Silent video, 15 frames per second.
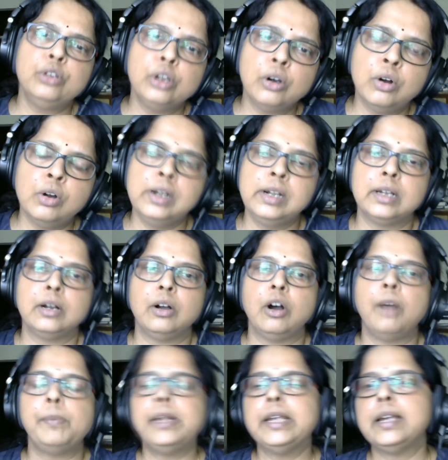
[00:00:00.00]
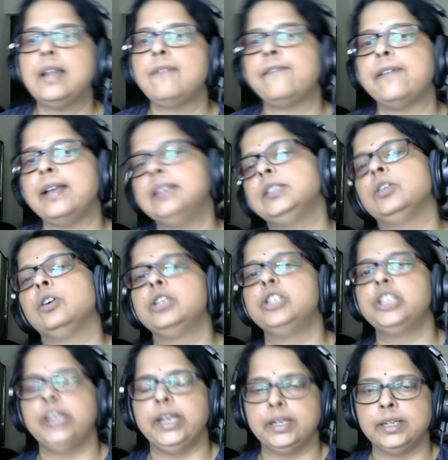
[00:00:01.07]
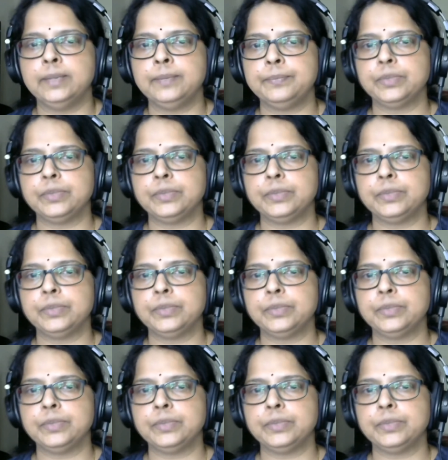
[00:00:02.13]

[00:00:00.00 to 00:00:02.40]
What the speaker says: old optical phase conjugator.